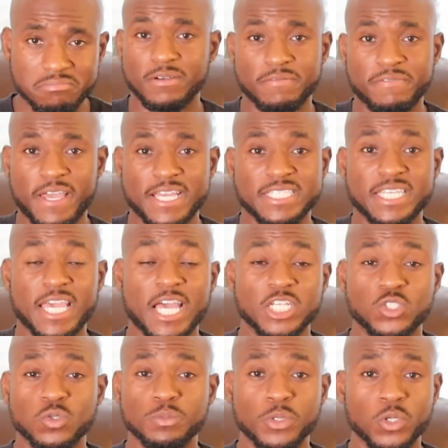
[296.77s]
a fast
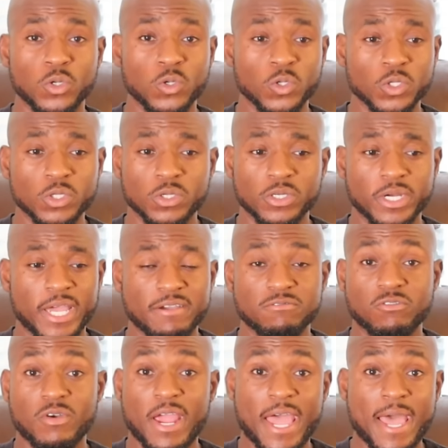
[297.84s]
casual bowl or
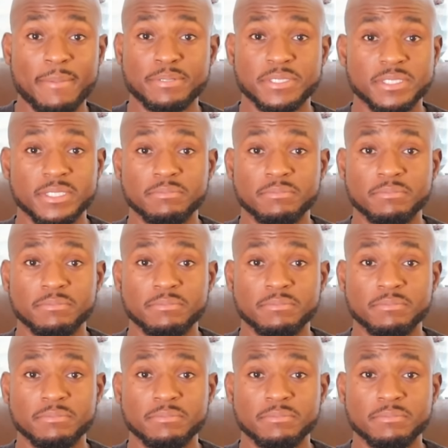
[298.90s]
have wraps